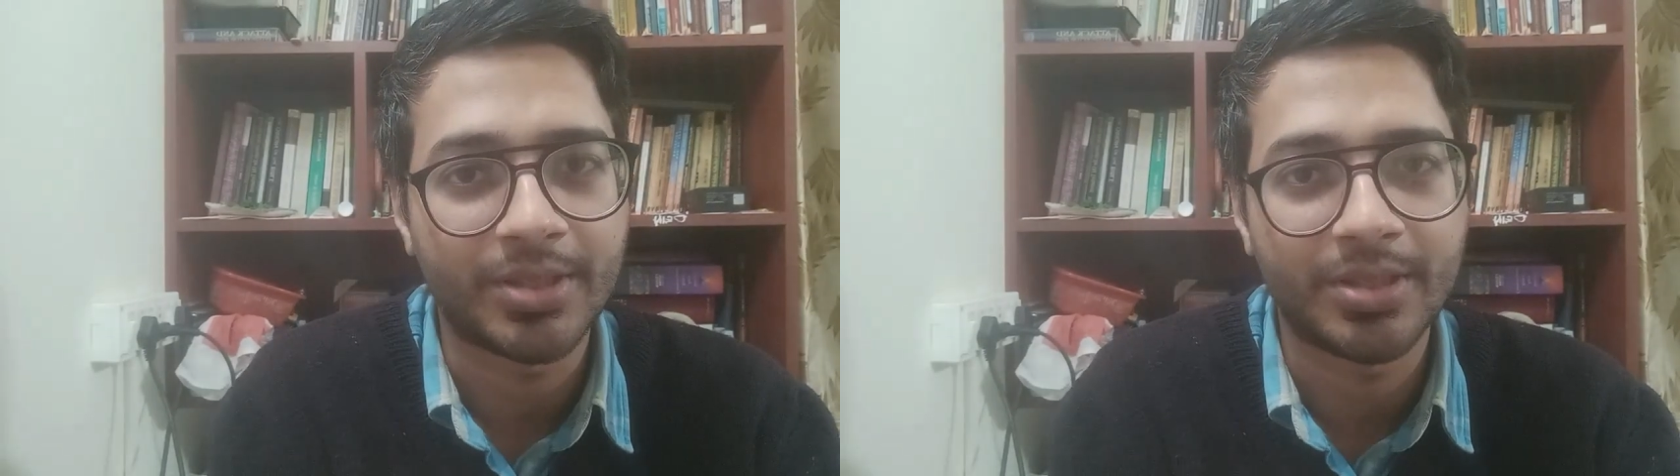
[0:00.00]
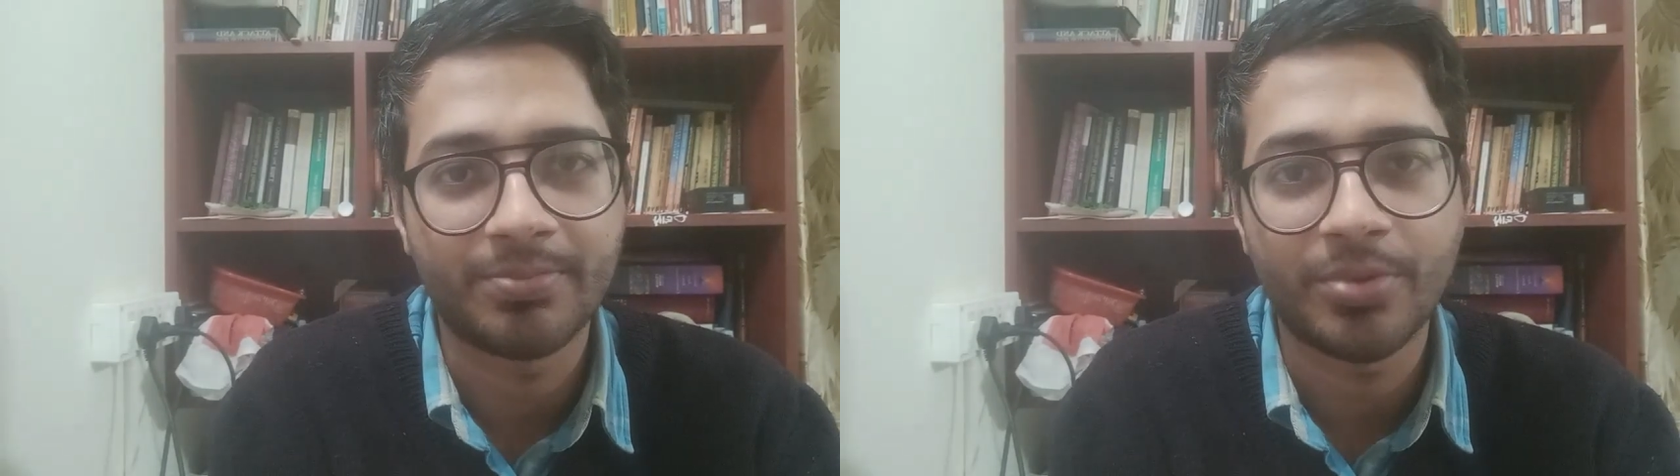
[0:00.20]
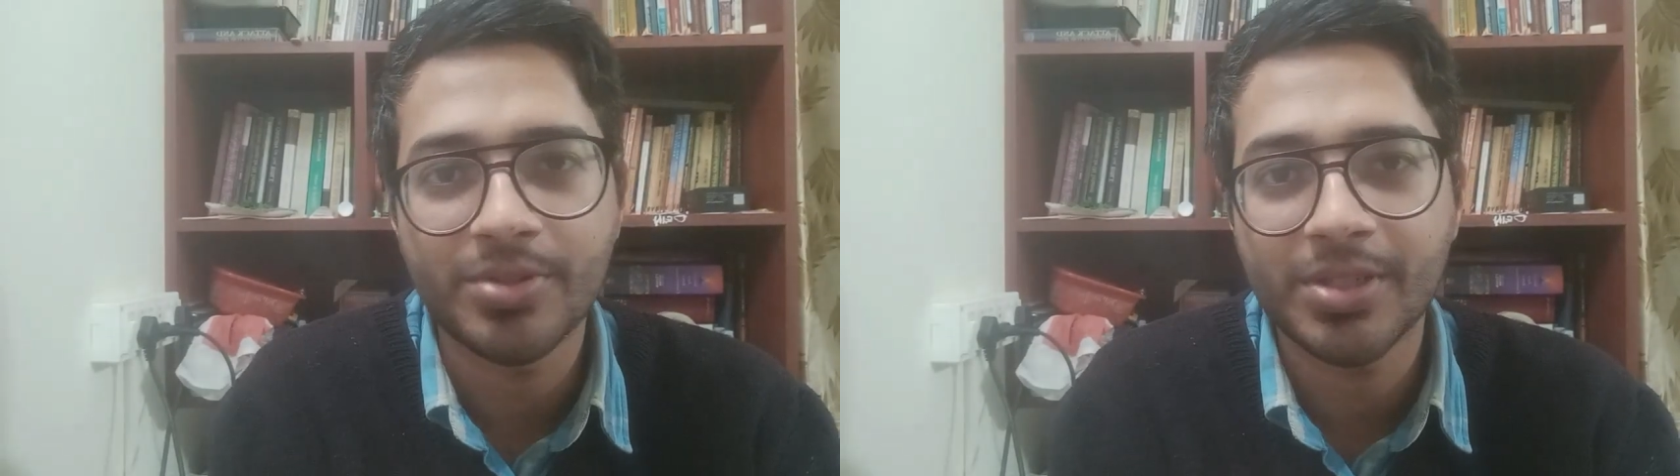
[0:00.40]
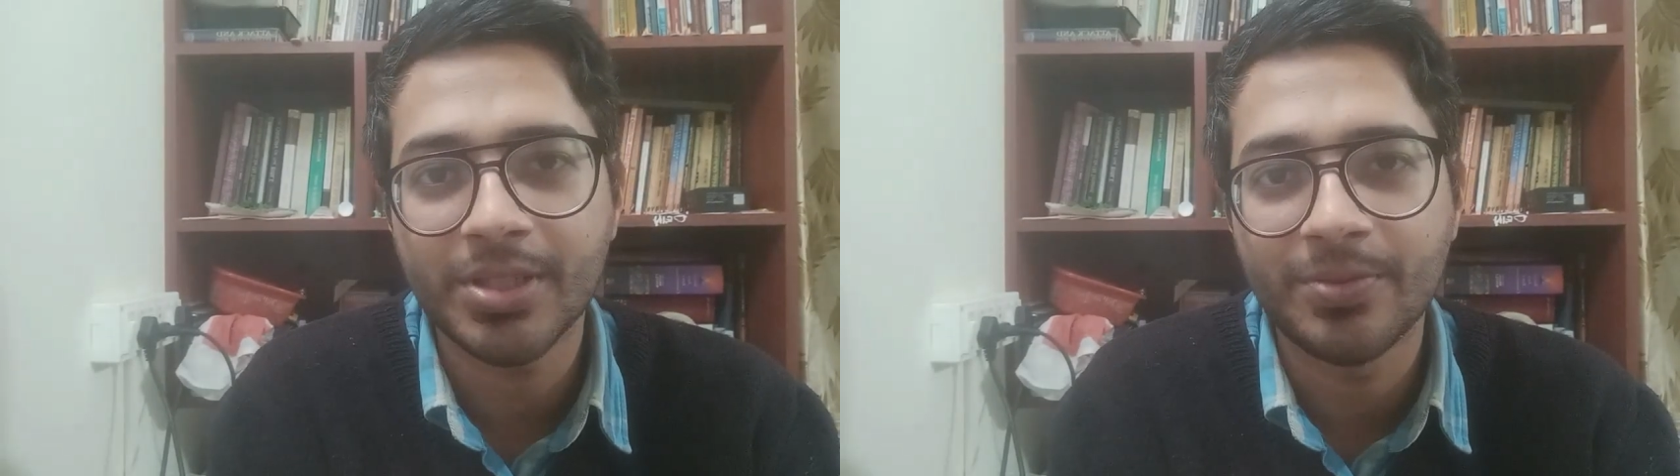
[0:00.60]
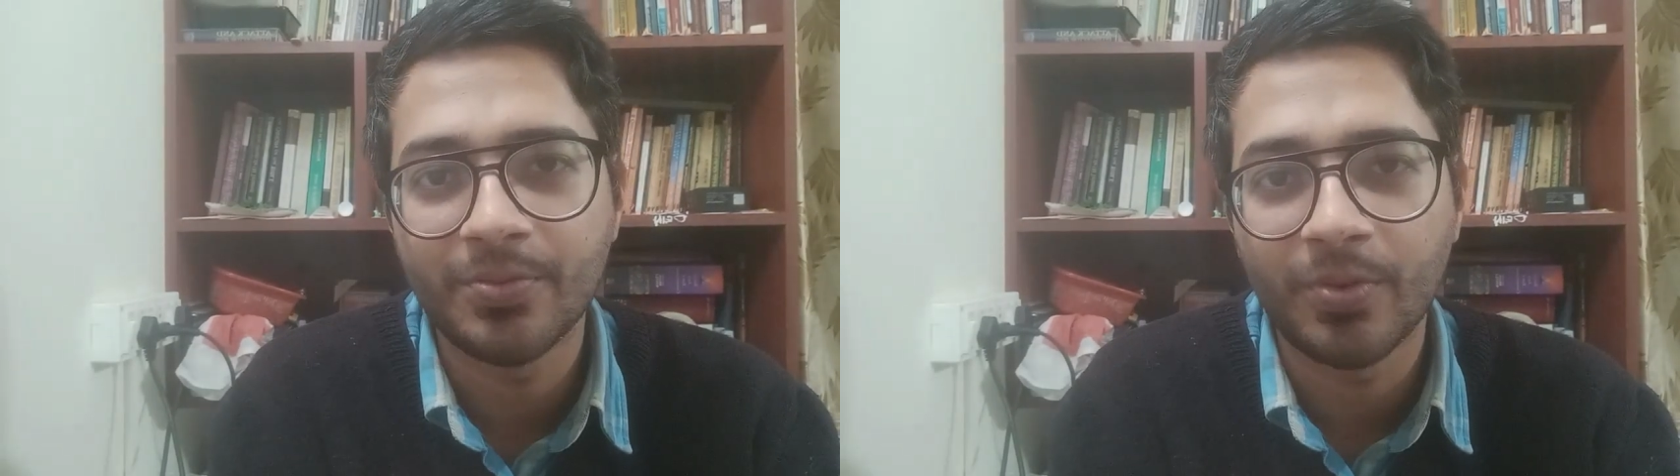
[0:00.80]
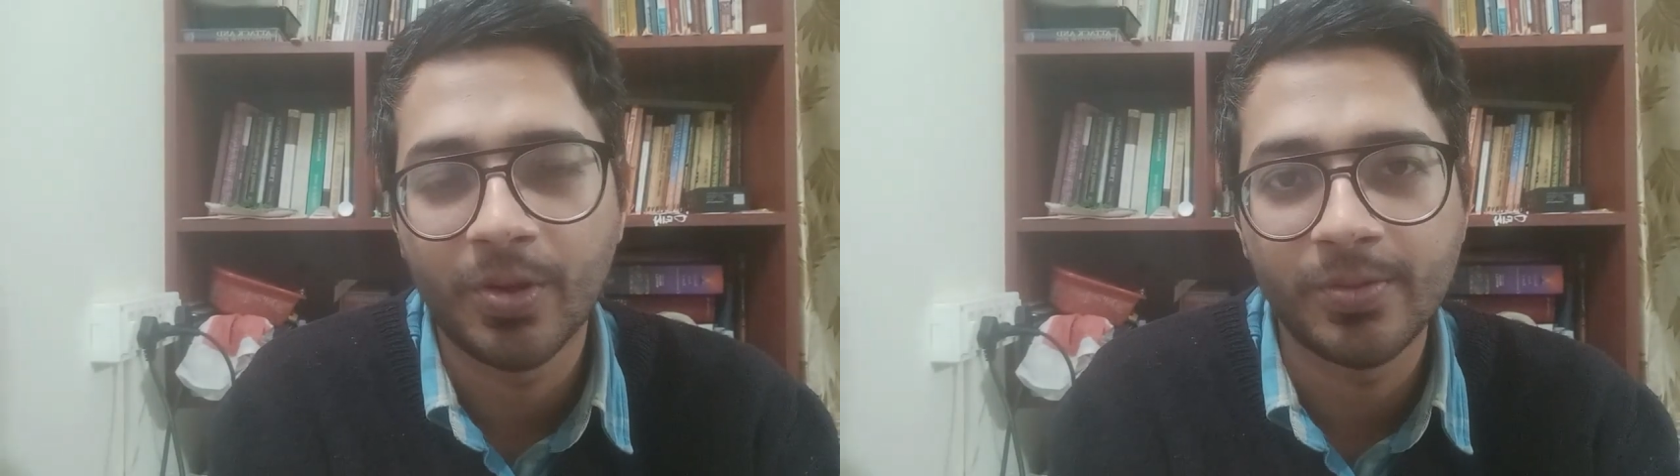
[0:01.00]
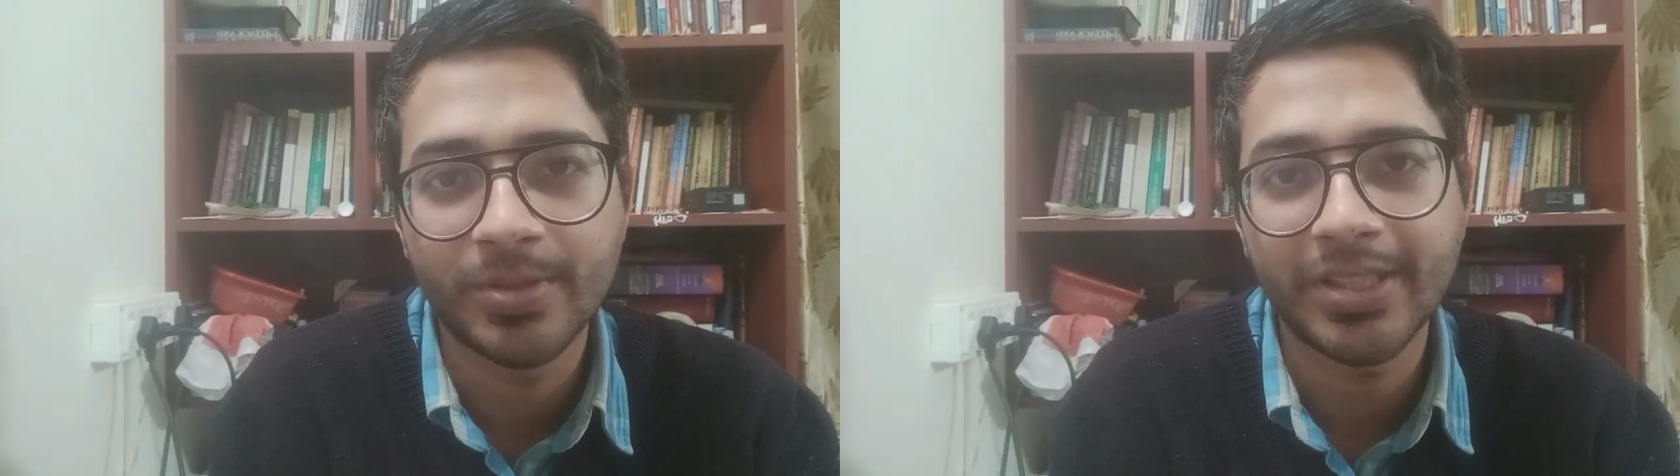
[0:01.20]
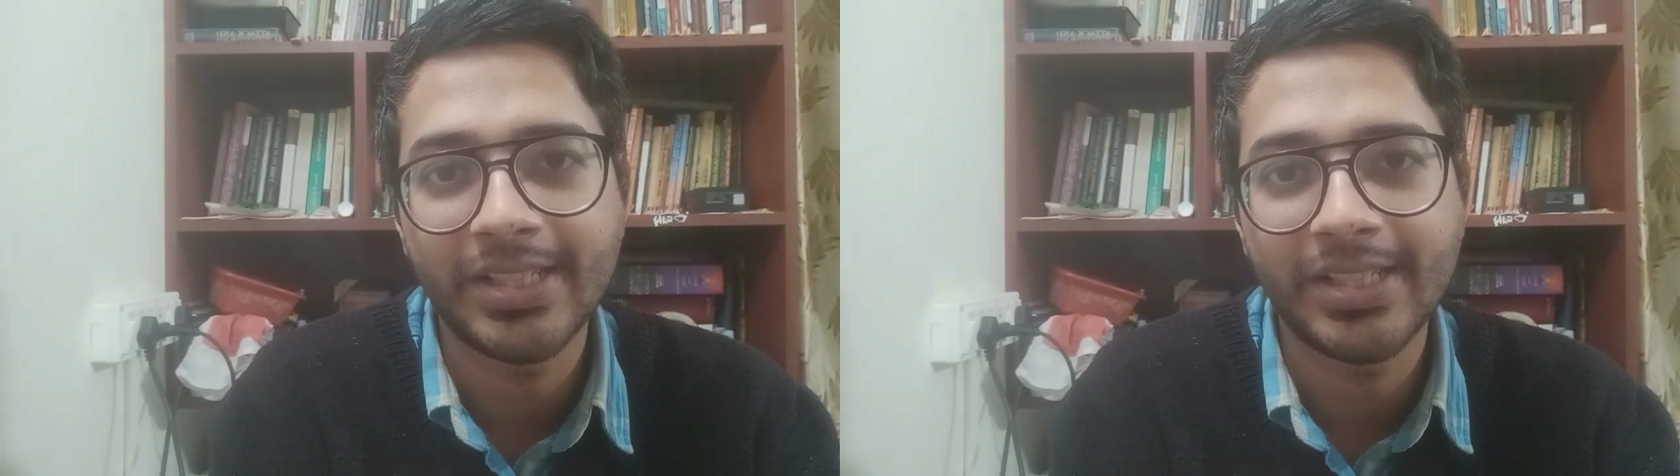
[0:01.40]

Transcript: And the project involves